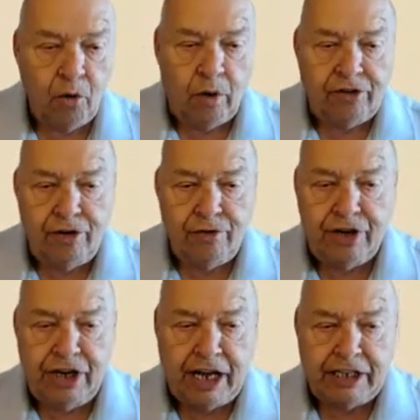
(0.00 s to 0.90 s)
Once you've
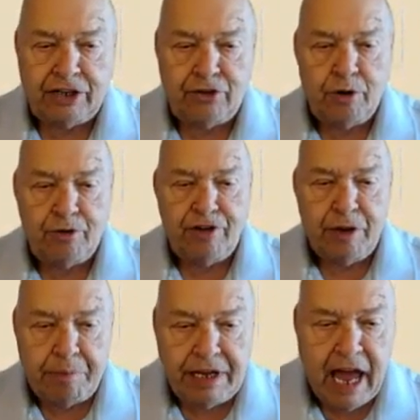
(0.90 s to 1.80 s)
connected to a
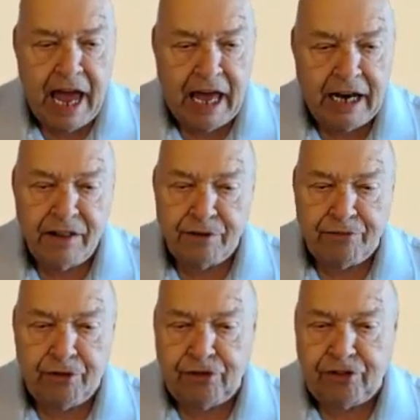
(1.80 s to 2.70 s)
VPN, the
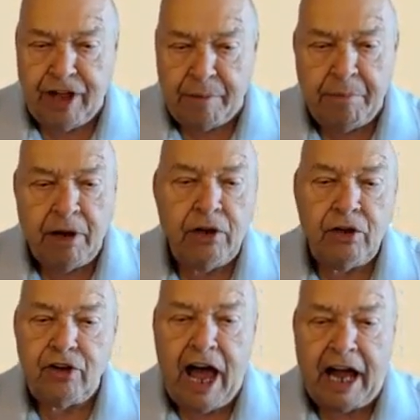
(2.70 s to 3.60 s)
first step
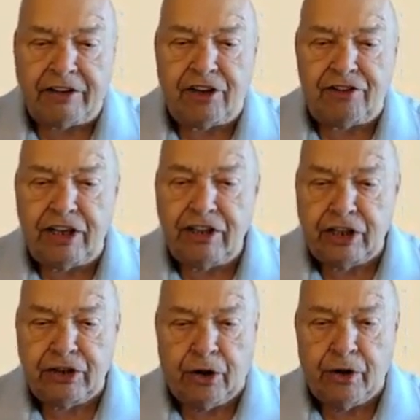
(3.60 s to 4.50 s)
to accessing
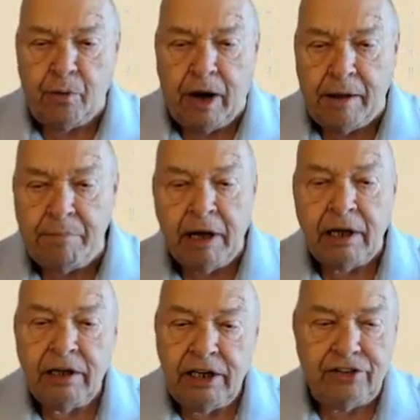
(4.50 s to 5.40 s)
the dark web
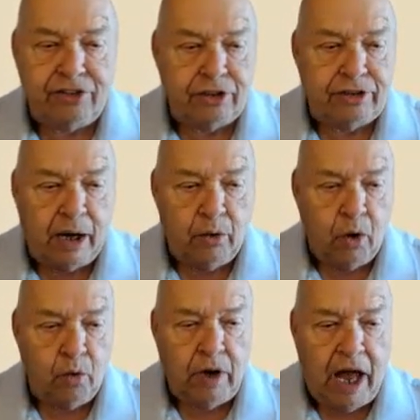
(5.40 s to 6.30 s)
is to
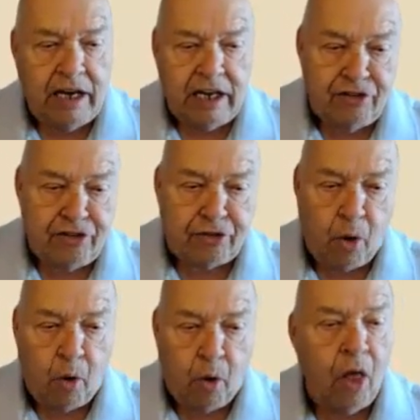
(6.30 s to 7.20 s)
download and
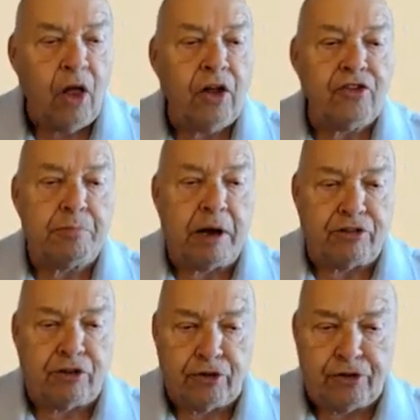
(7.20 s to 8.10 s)
install
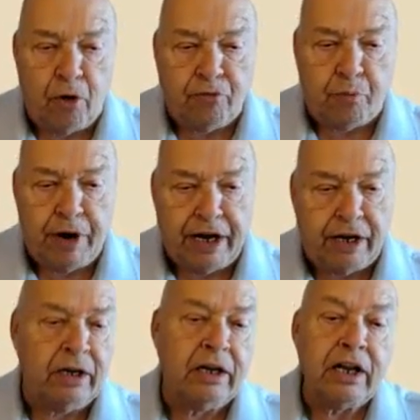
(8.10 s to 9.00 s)
special
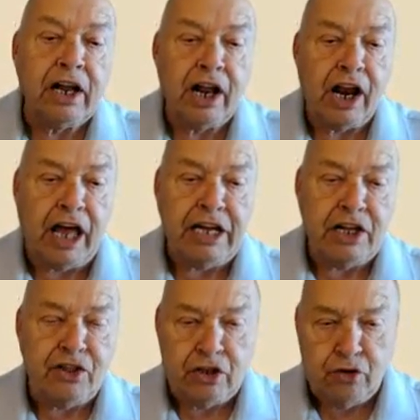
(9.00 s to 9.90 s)
software like
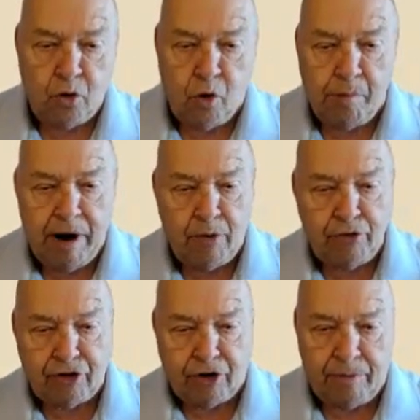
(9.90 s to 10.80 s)
the Tor
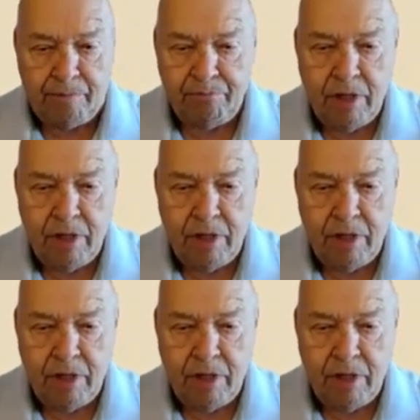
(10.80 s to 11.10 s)
browser.